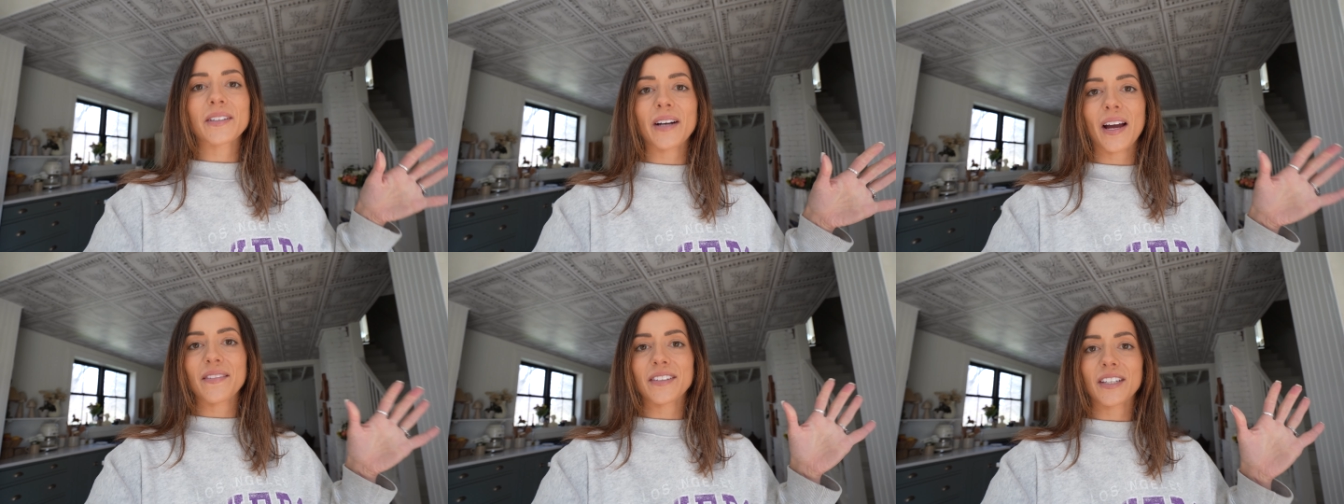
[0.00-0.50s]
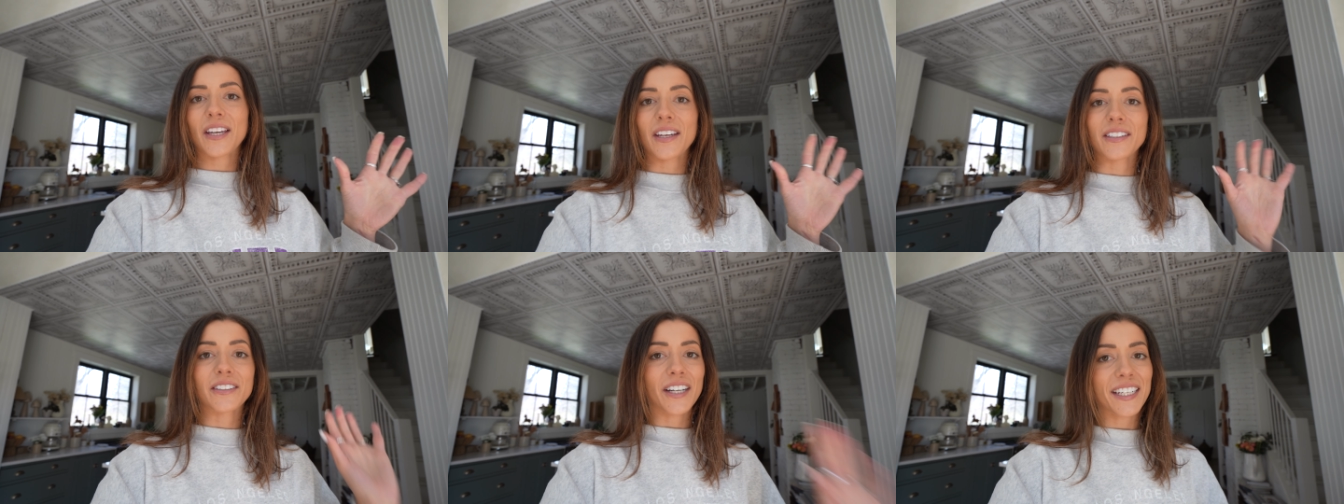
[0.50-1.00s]
are having a
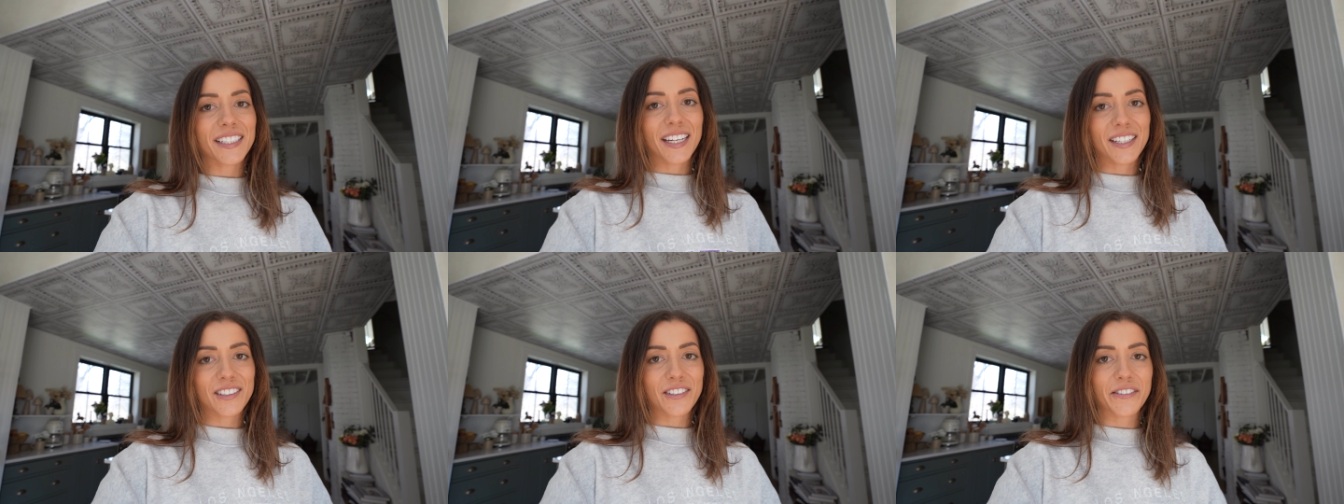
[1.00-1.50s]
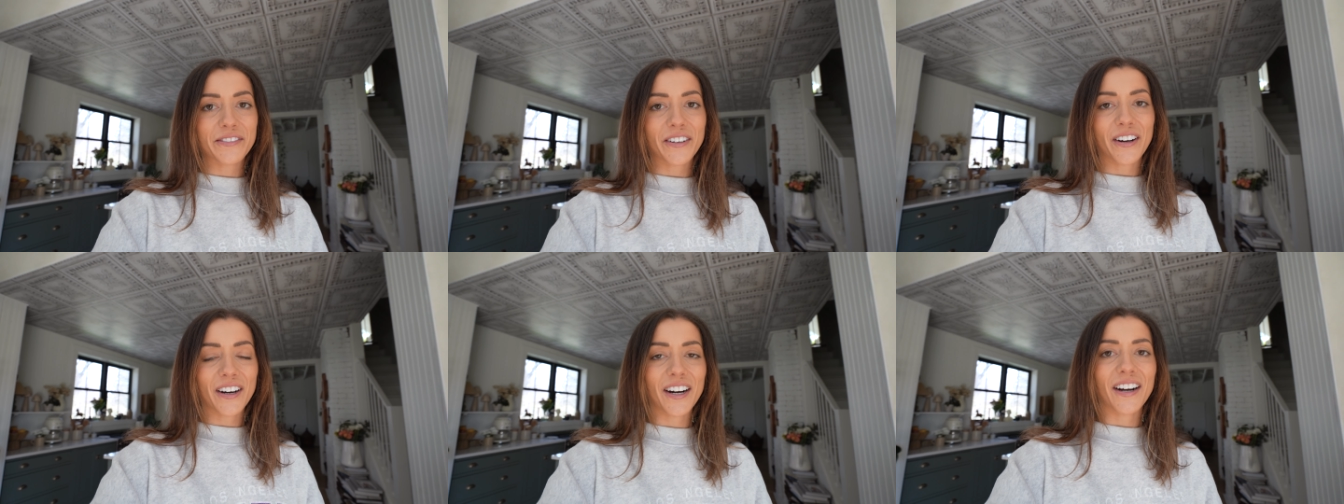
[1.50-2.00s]
great day so
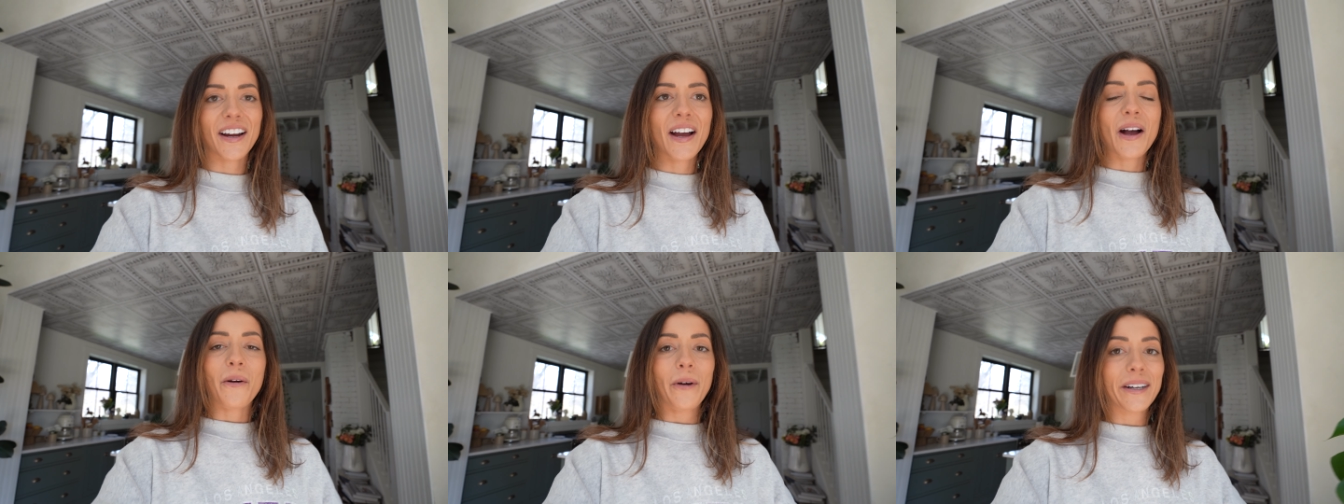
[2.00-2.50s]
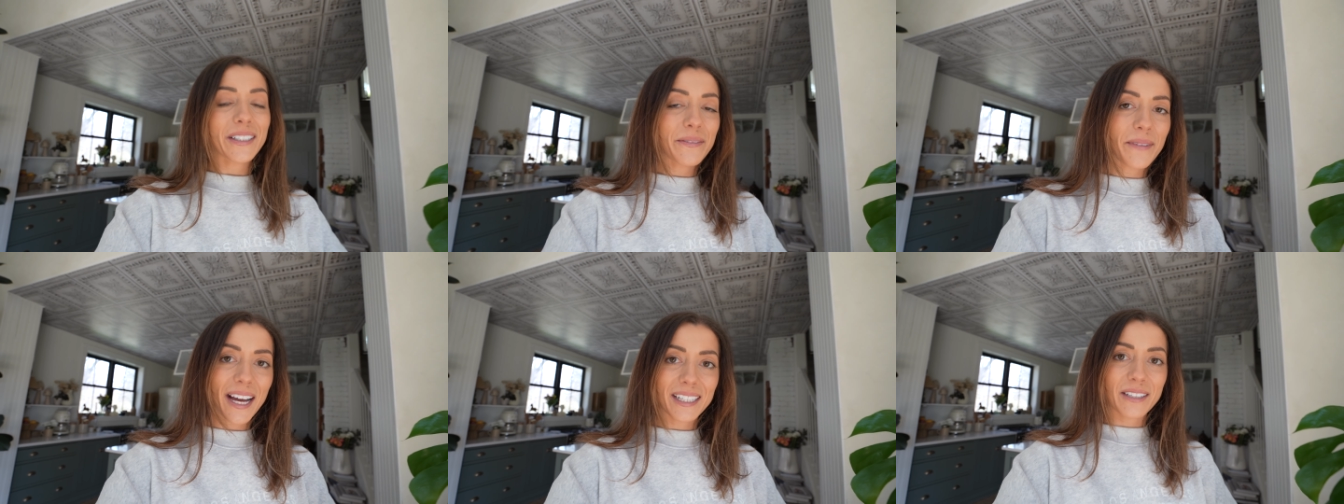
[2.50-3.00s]
far. Welcome
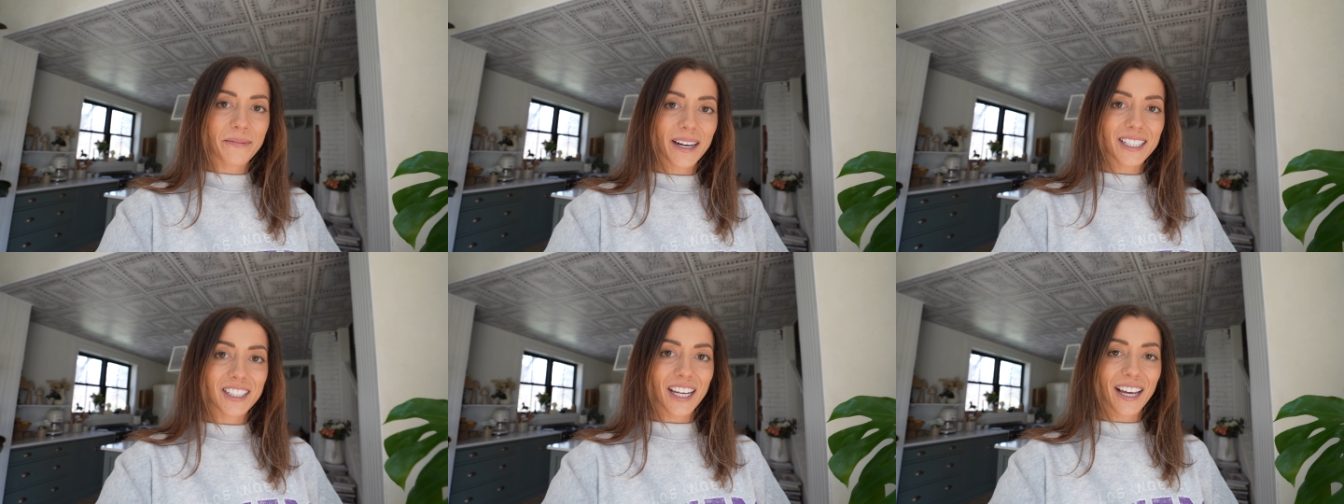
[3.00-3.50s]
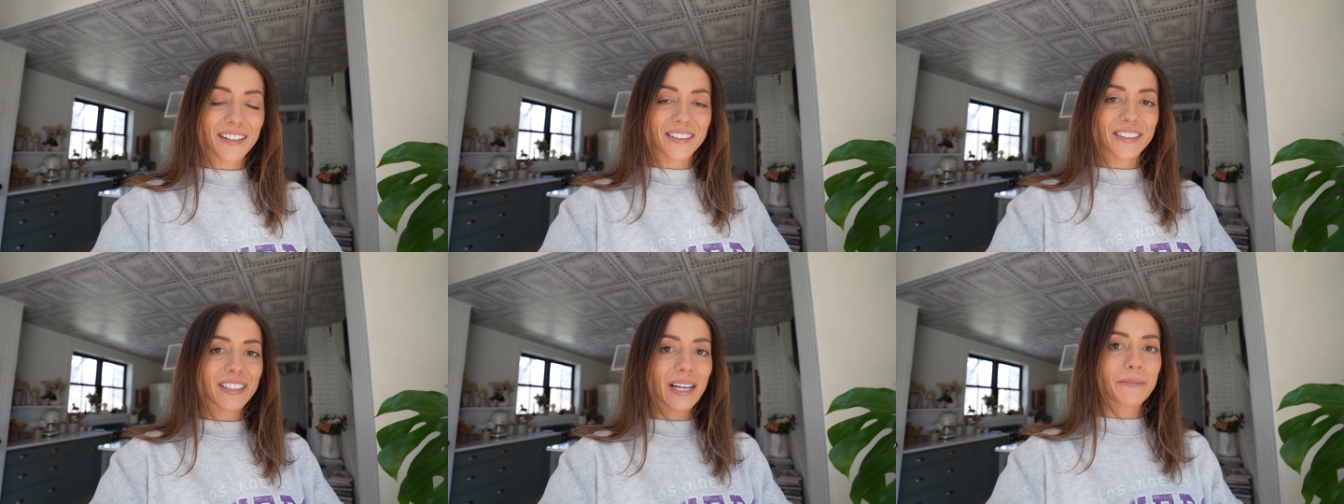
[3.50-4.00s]
back to my
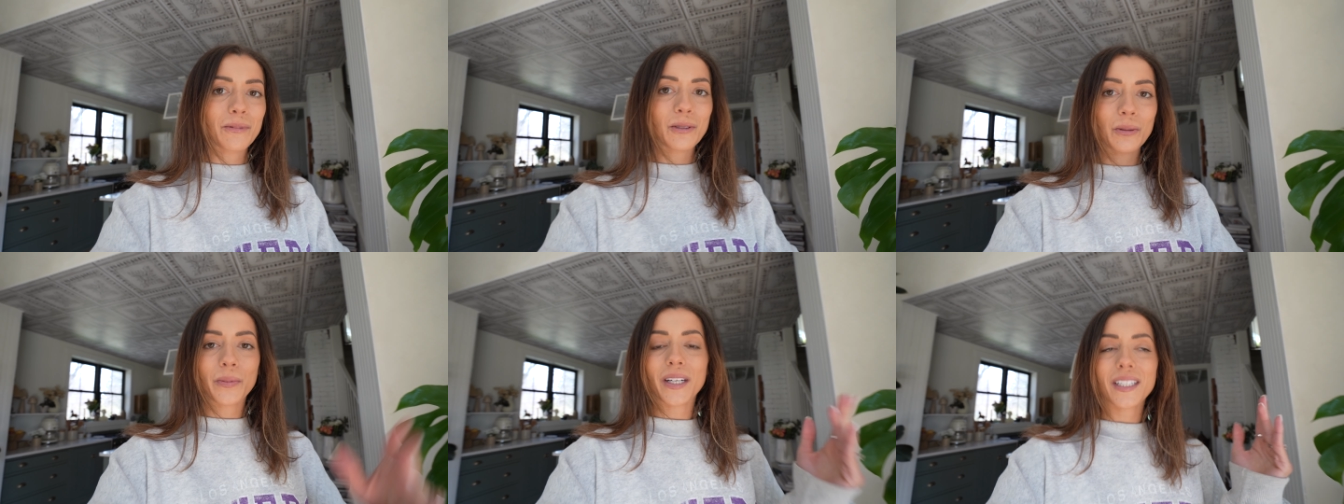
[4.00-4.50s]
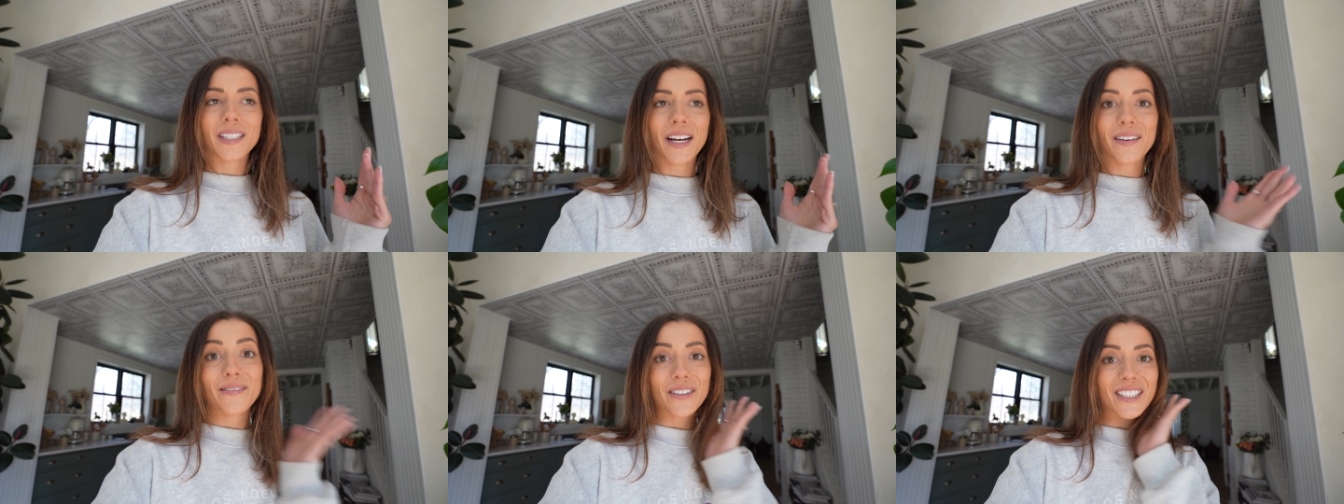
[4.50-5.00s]
channel. I'm super
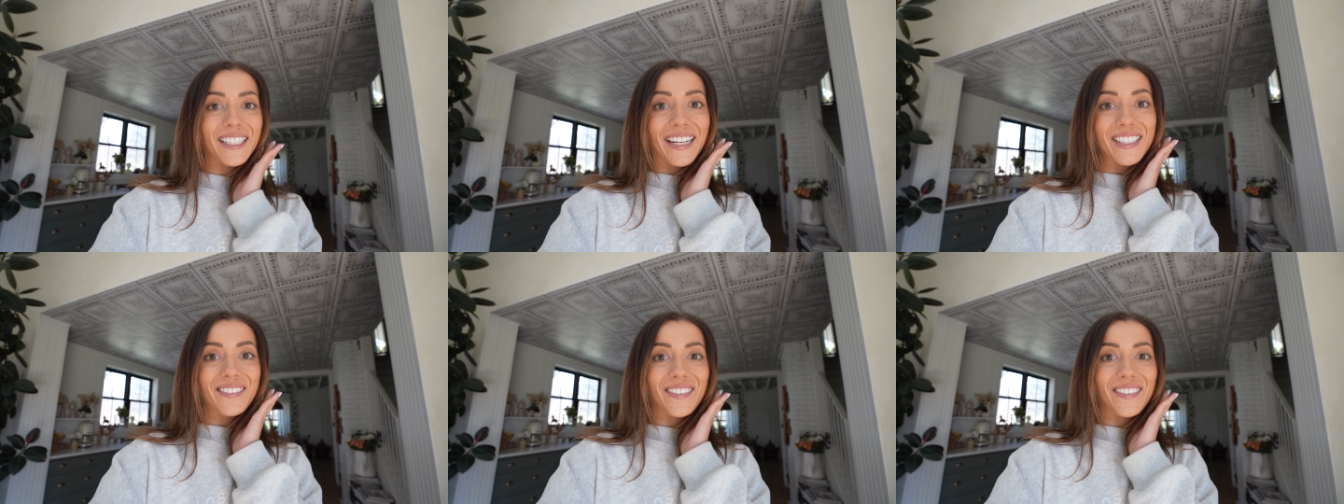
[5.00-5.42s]
excited for today's